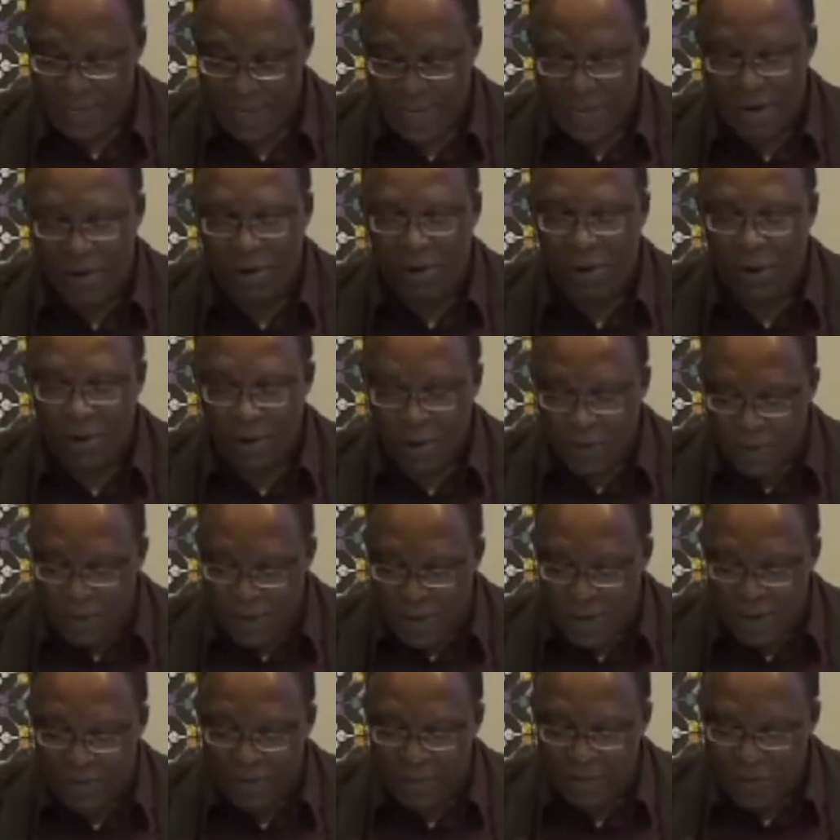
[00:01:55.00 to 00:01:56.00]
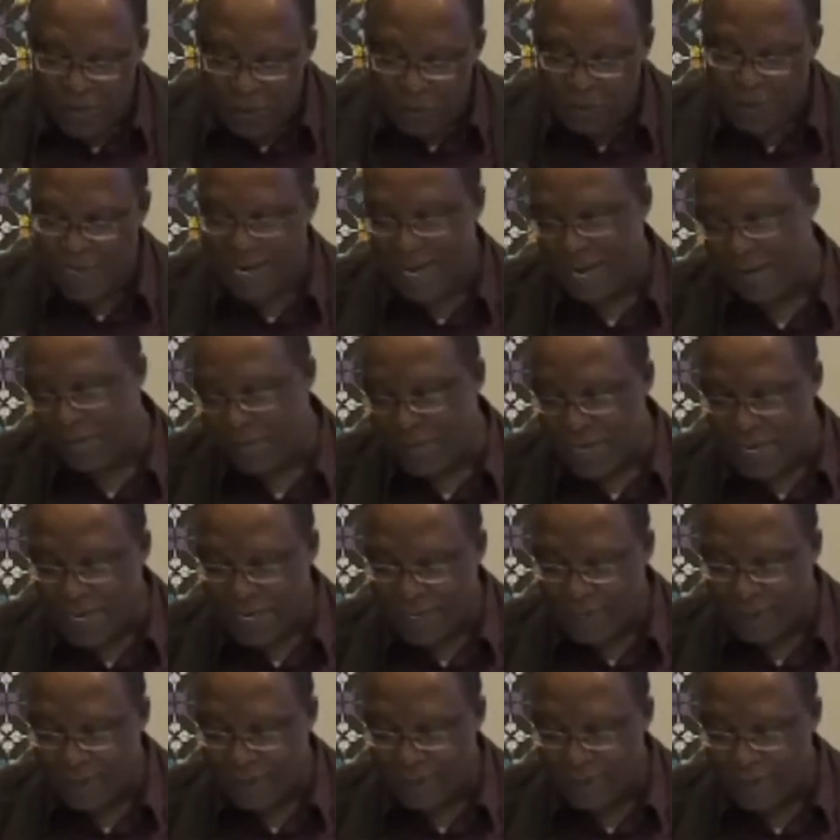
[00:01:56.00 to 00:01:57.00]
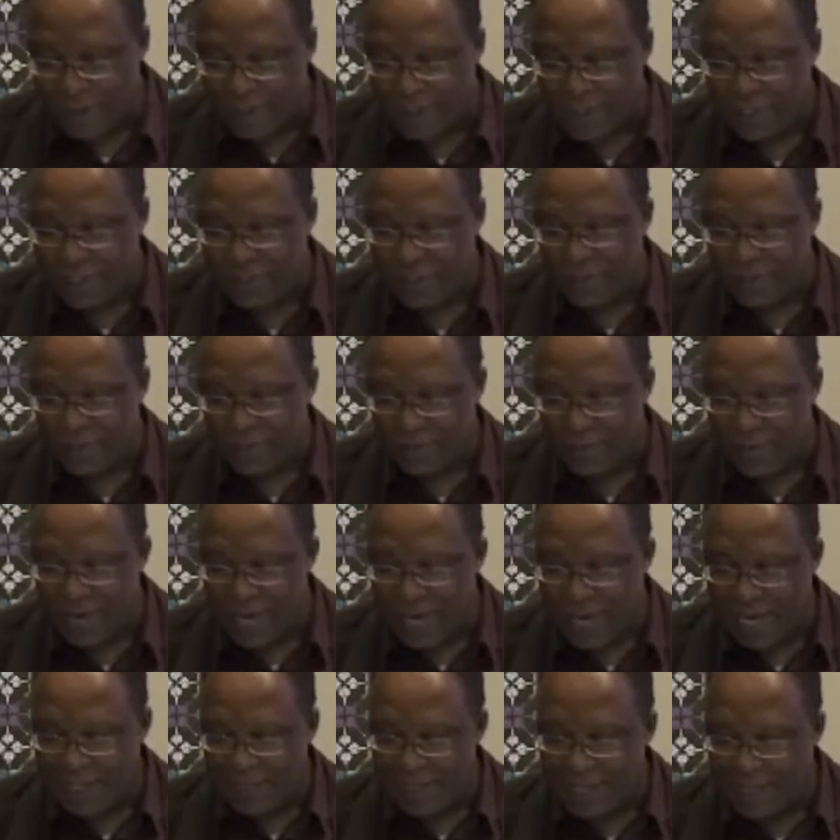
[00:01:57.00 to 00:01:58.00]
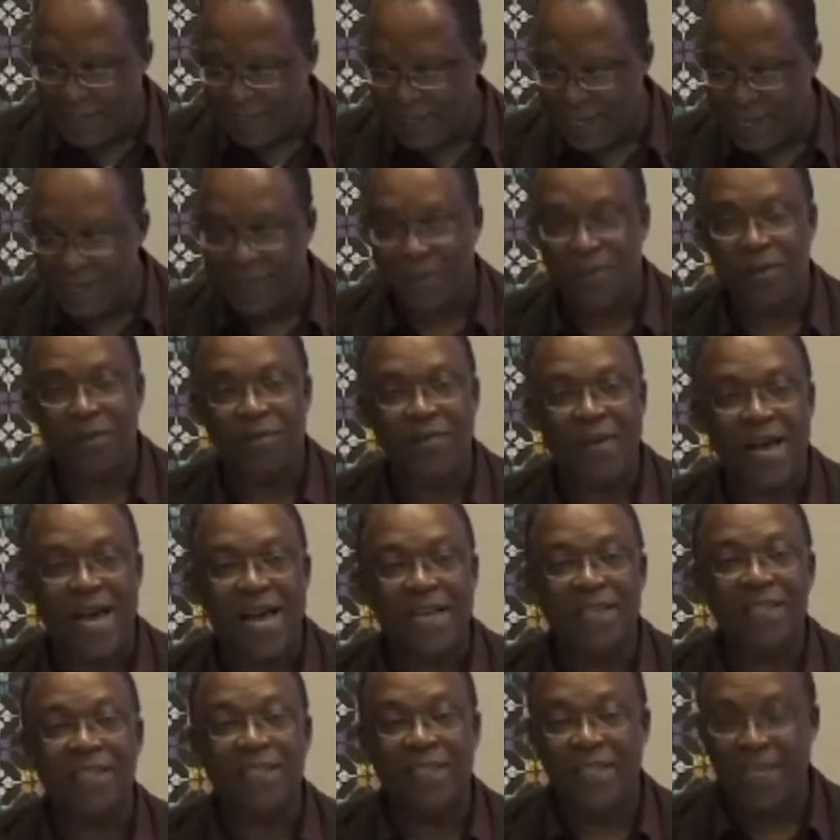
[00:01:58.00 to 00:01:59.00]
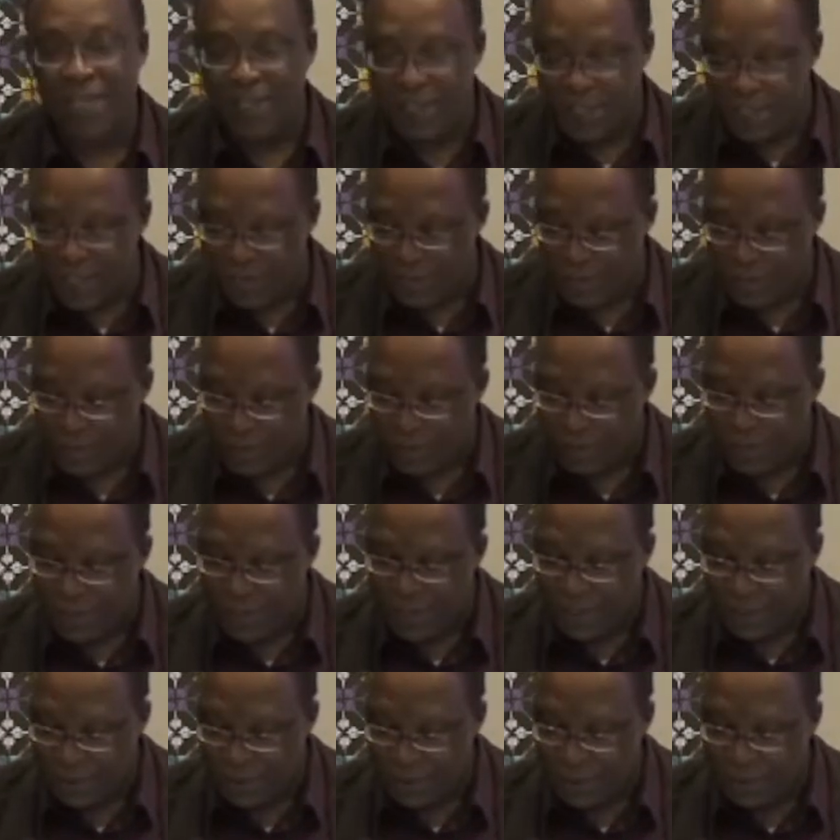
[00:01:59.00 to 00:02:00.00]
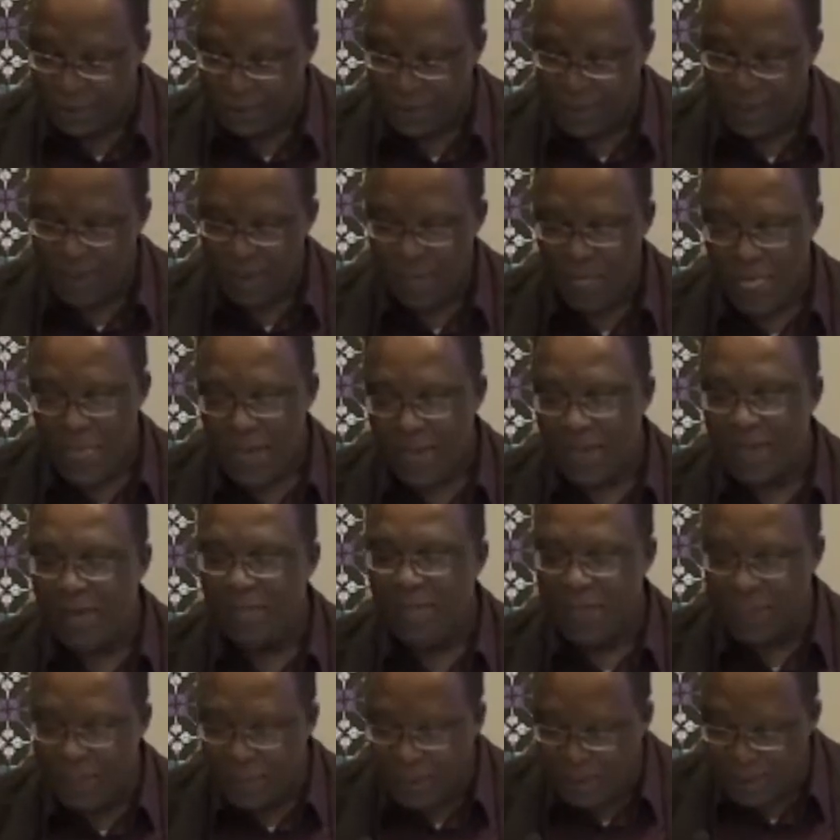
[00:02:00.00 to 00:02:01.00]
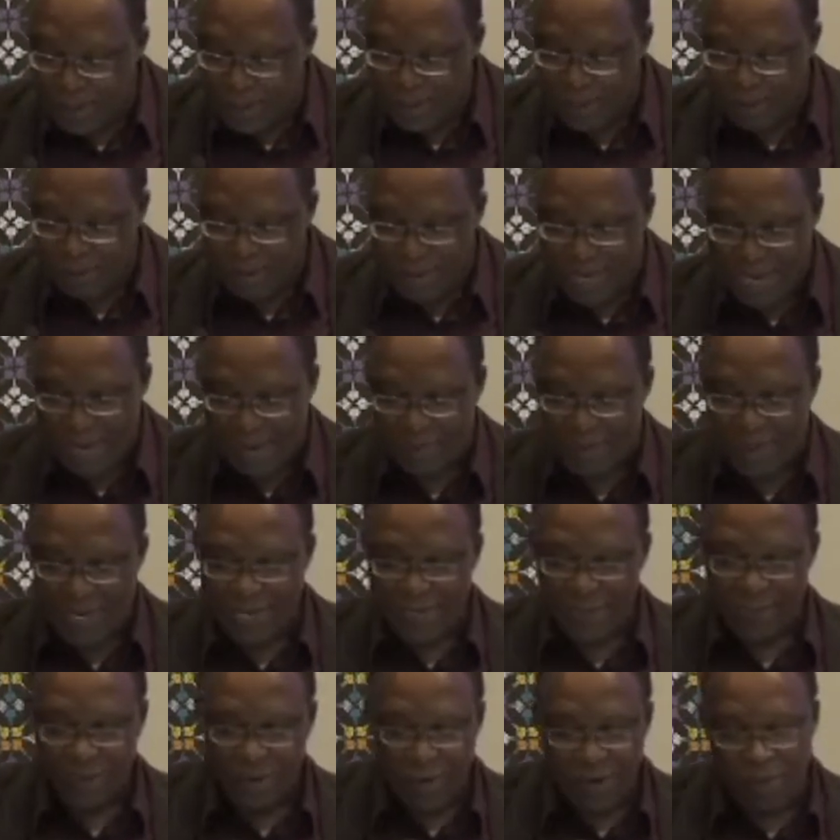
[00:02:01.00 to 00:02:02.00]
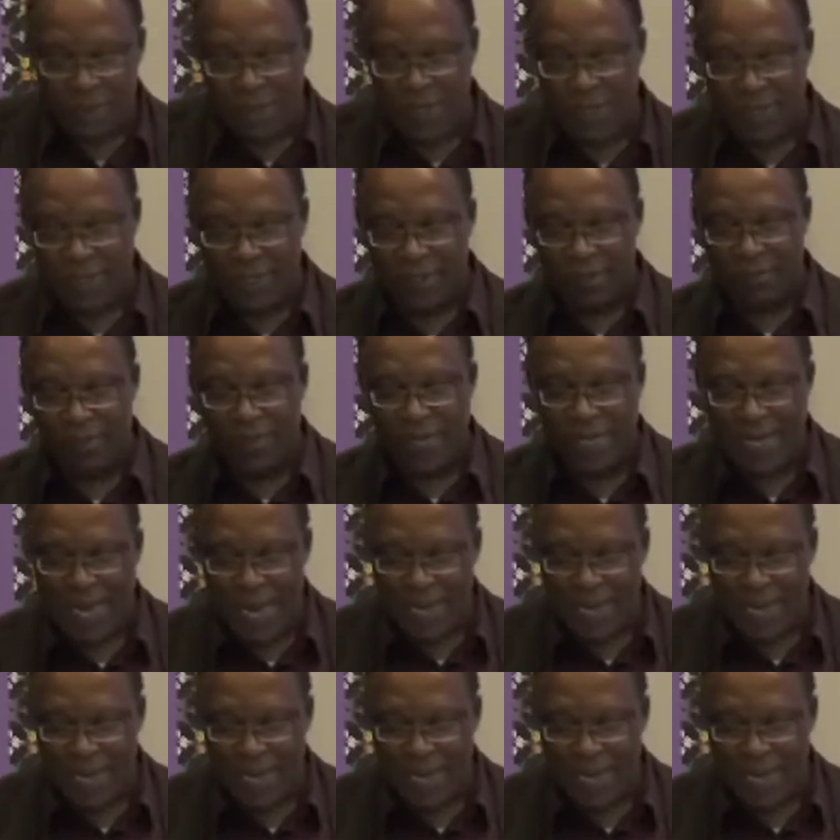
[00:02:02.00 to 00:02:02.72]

Now, although a few timelines consist of a succession of unchanging durations, the majority of timelines normally display